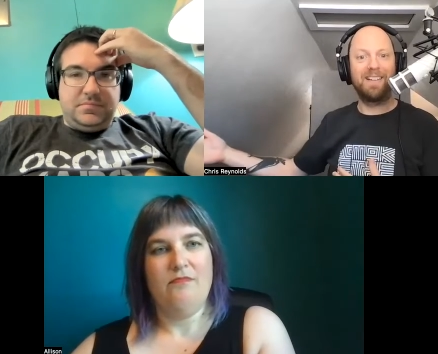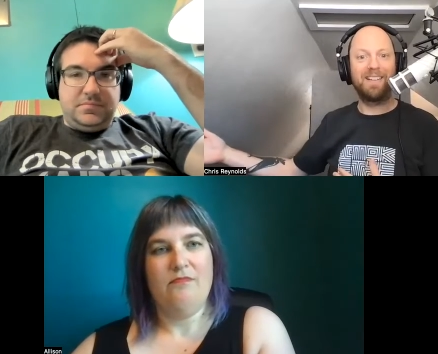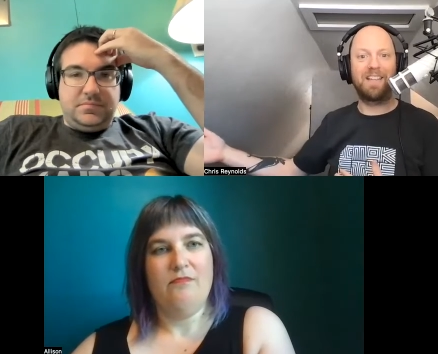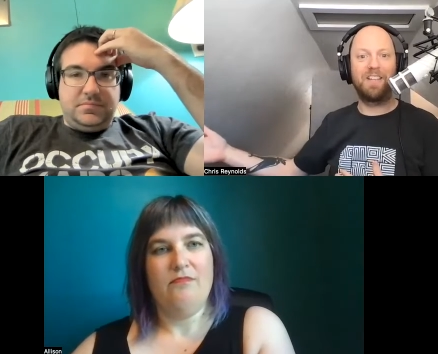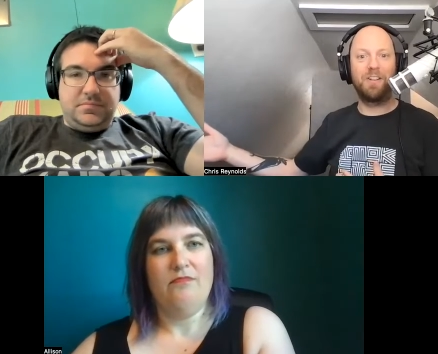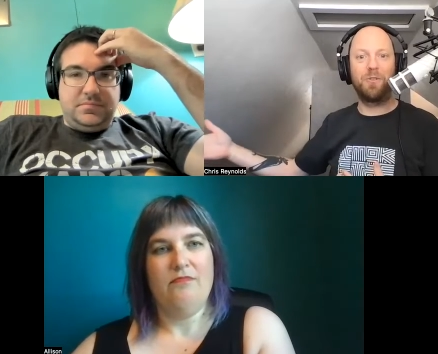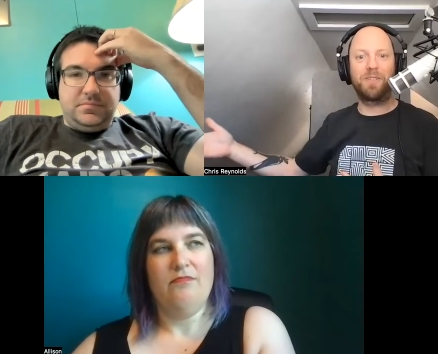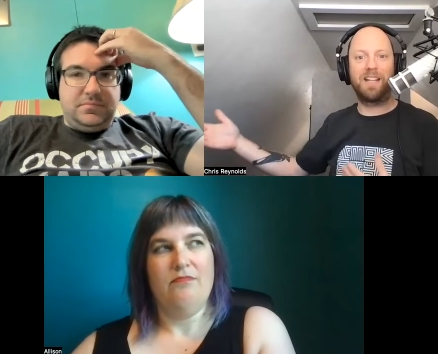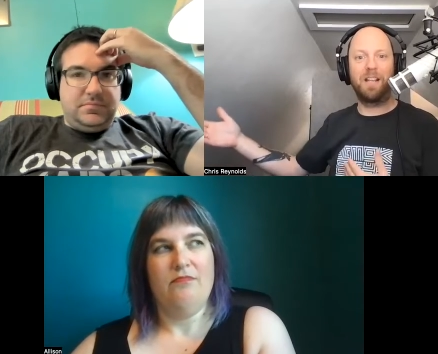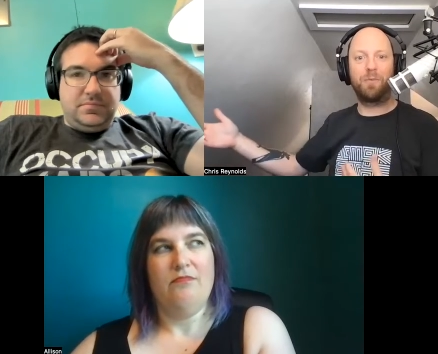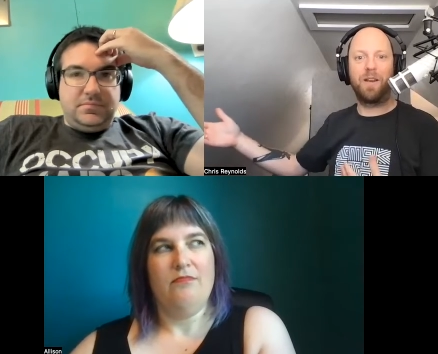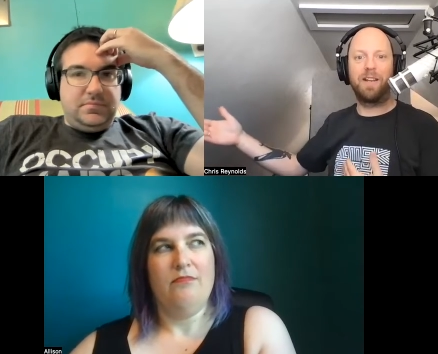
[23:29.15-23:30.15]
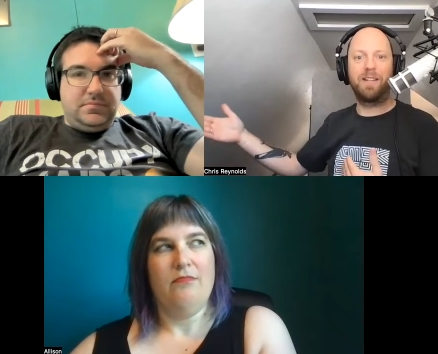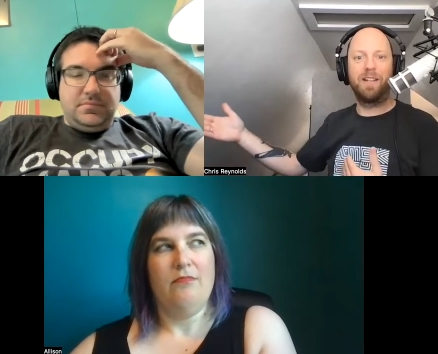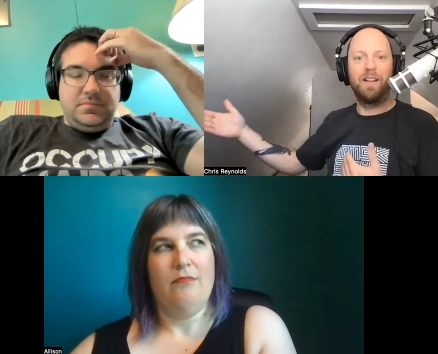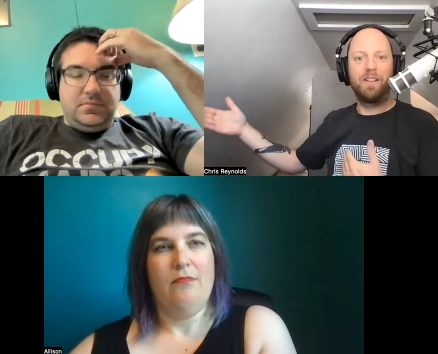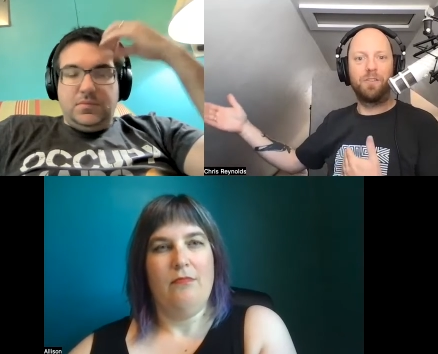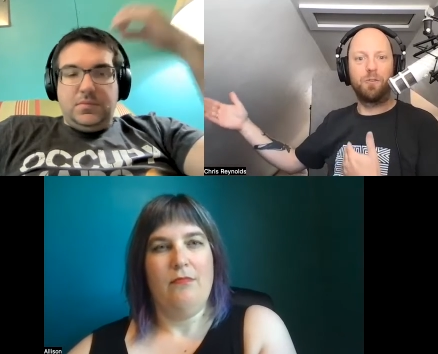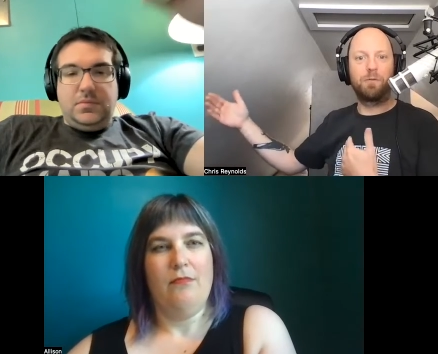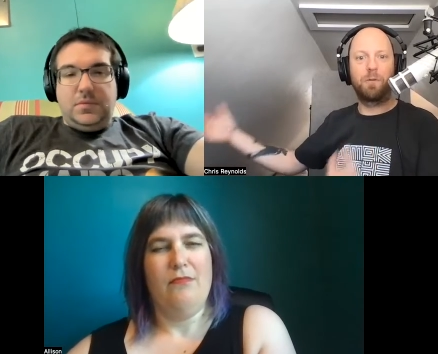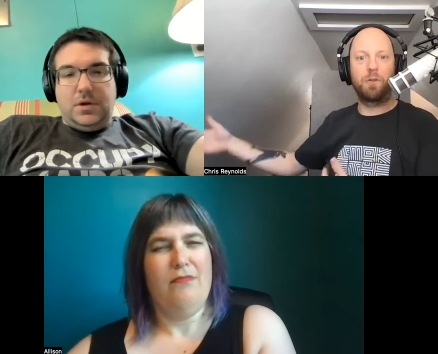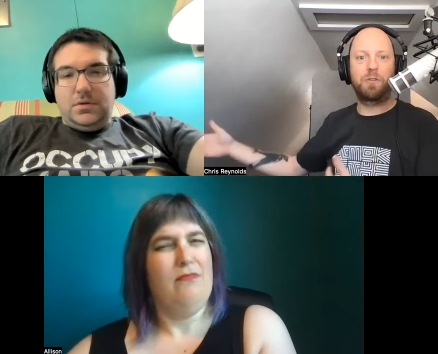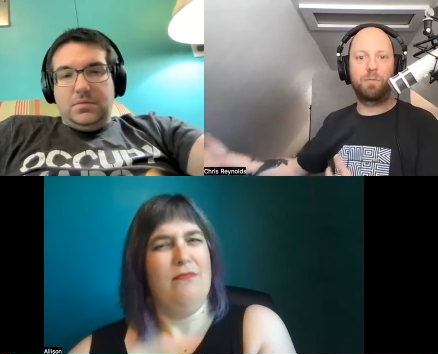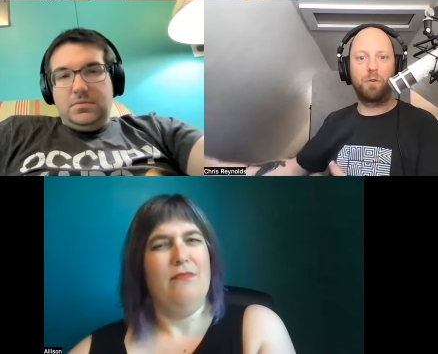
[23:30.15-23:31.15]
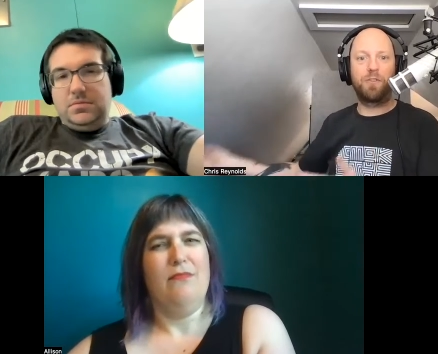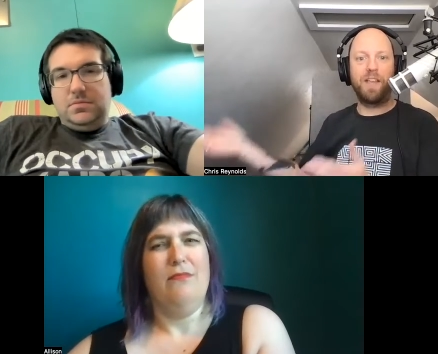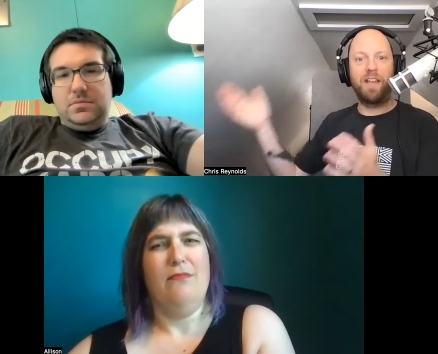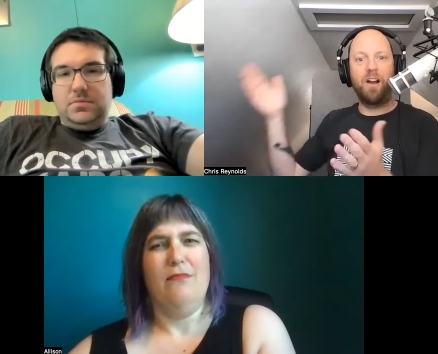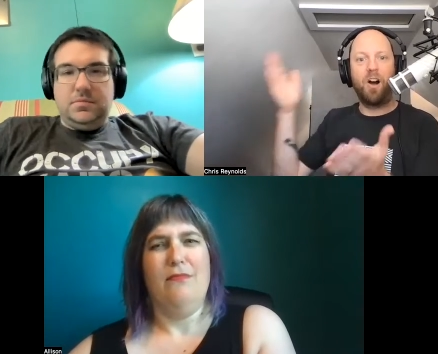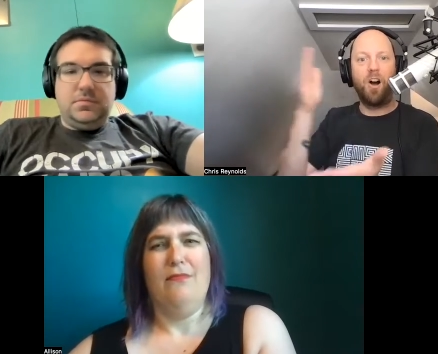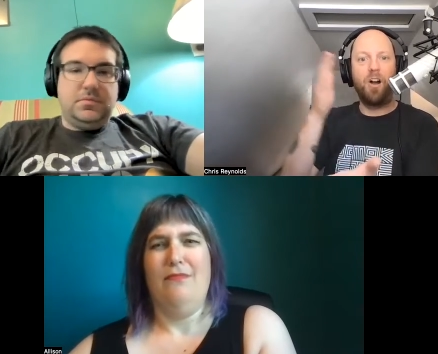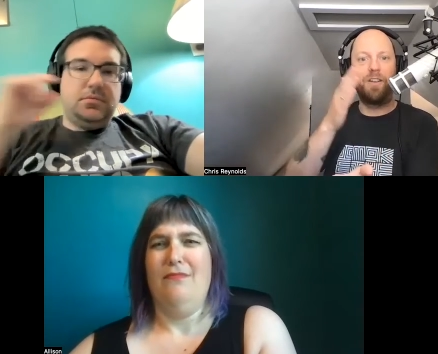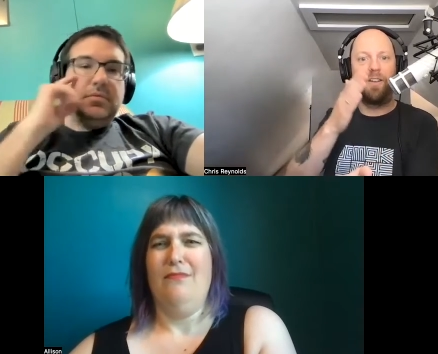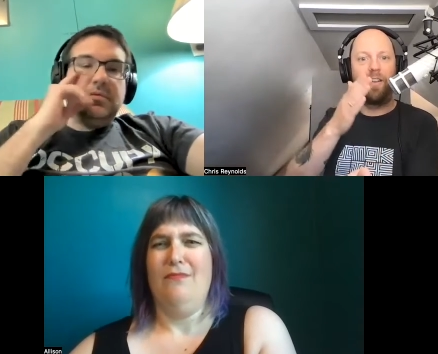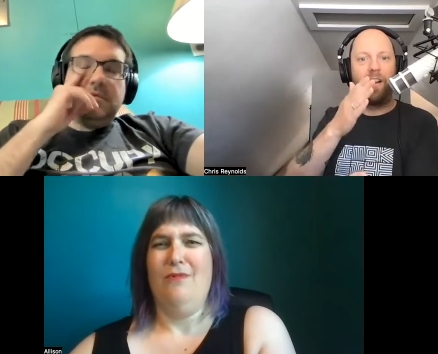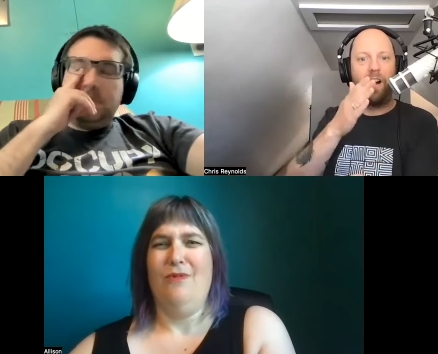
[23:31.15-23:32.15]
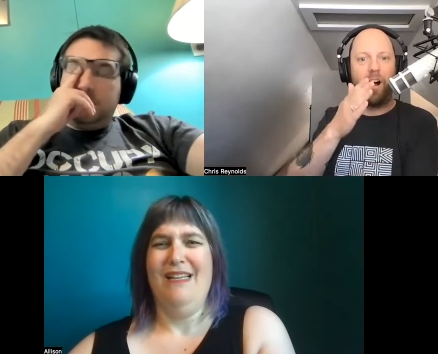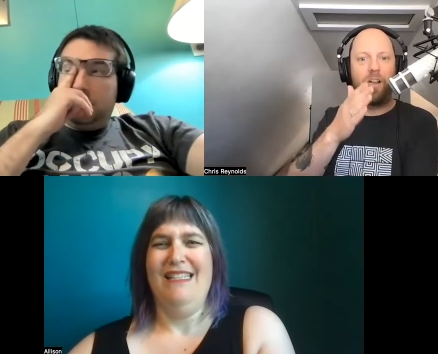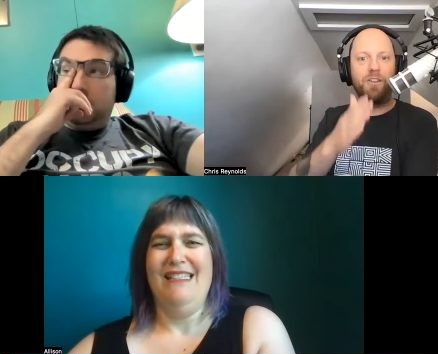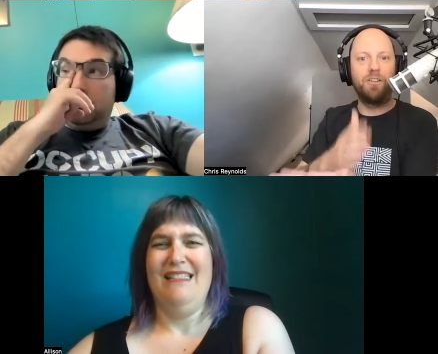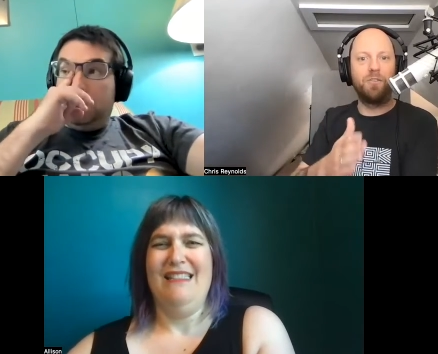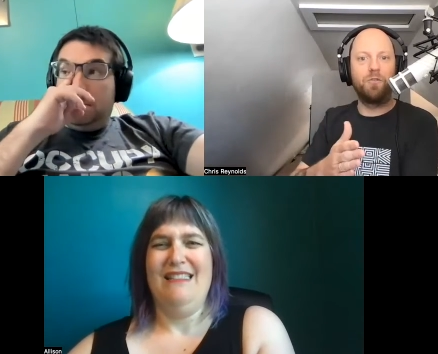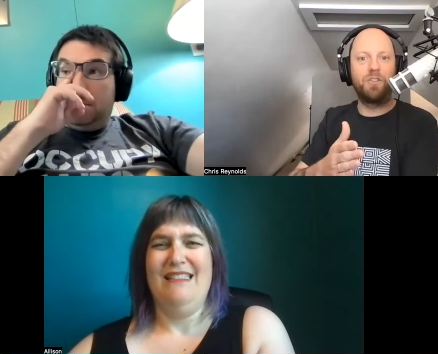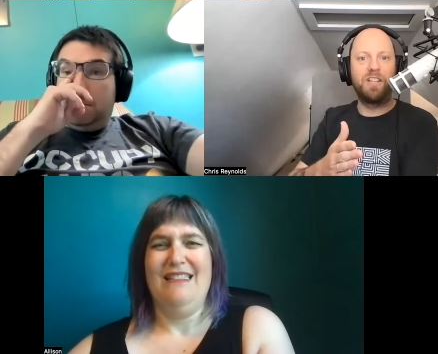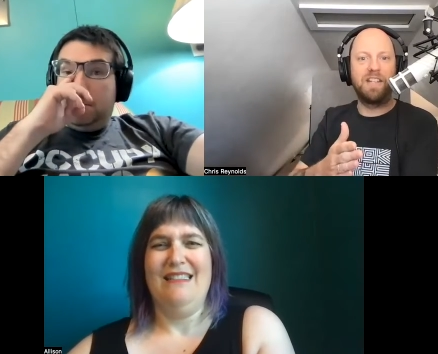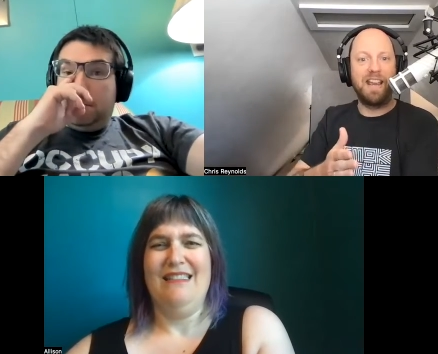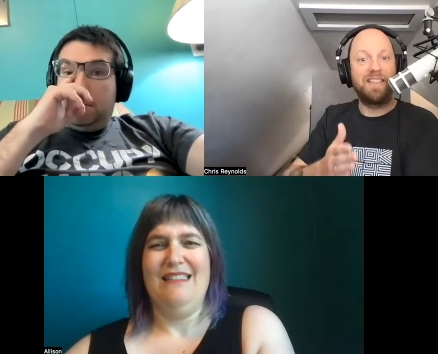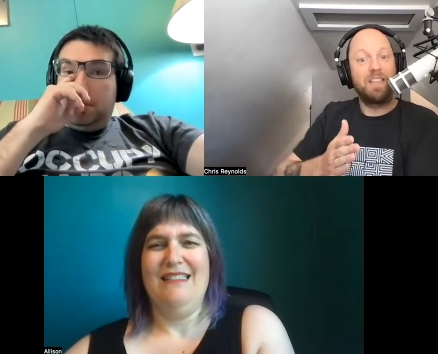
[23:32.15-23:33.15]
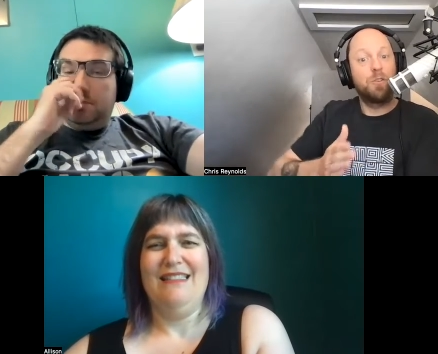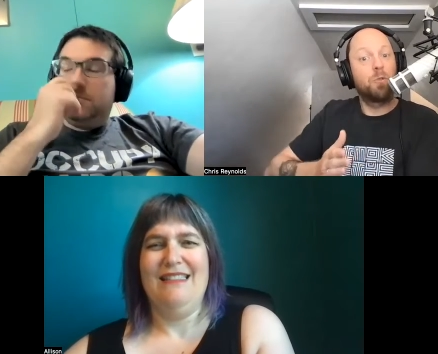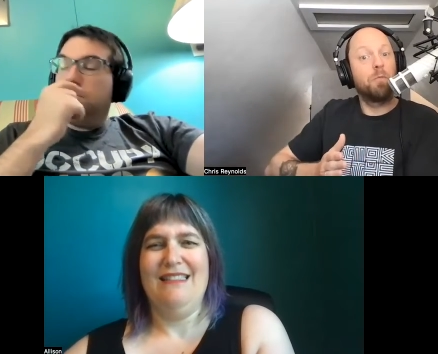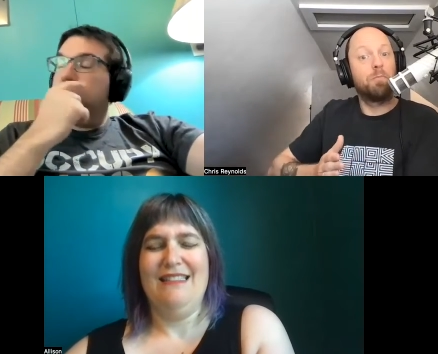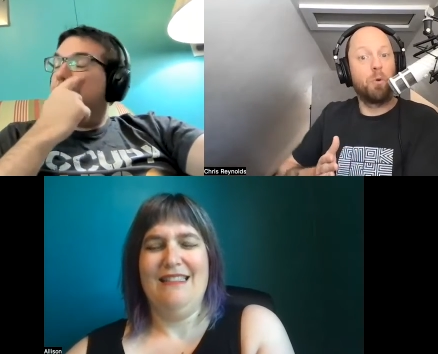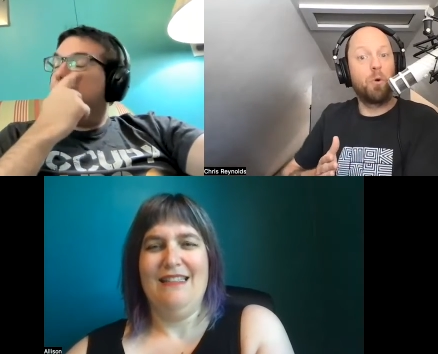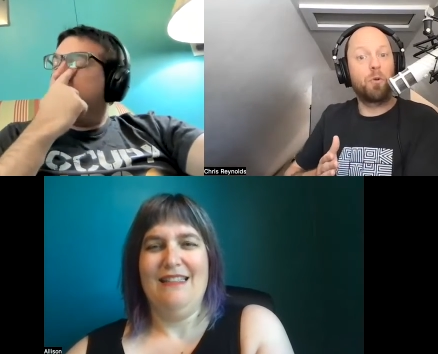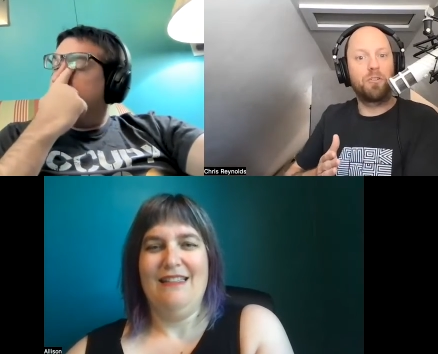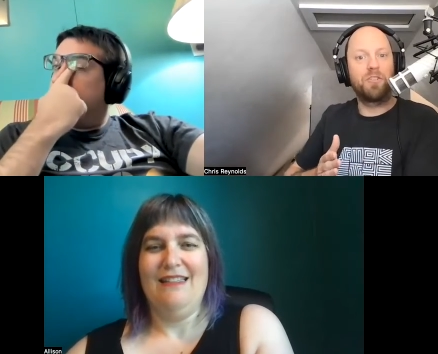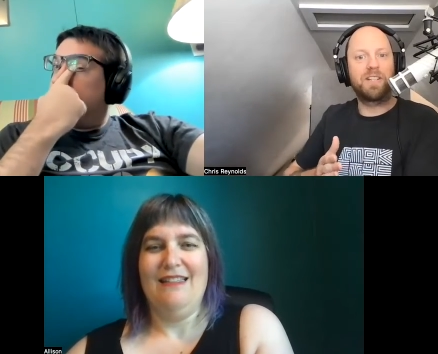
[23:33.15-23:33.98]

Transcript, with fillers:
Speaker 1: Like you don't celebrate your first no. birthday on on the day that you were born. You